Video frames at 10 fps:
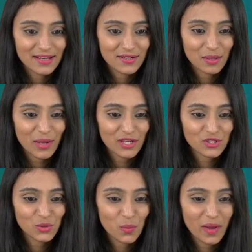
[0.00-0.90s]

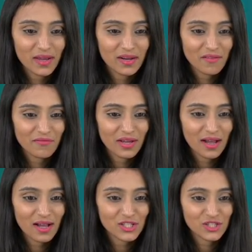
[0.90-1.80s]
Ramesh, Dubey,
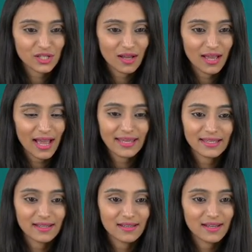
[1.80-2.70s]
Navya, Sh I
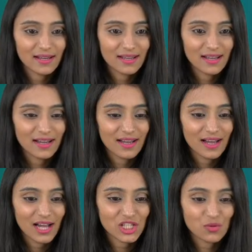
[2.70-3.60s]

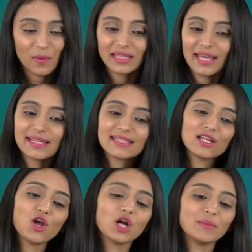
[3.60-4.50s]
Ashwamedh. I can see
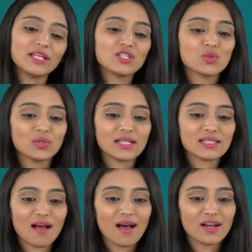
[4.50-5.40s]
a lot many
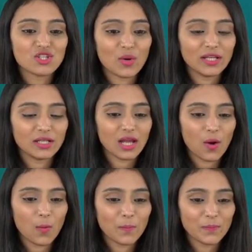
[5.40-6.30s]
students are joining
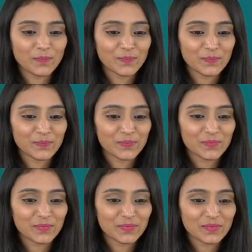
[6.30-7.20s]
now.
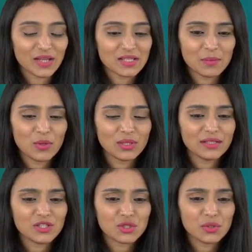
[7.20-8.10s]
Samyukta,
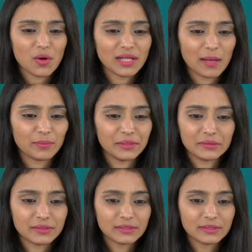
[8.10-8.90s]
this should not happen.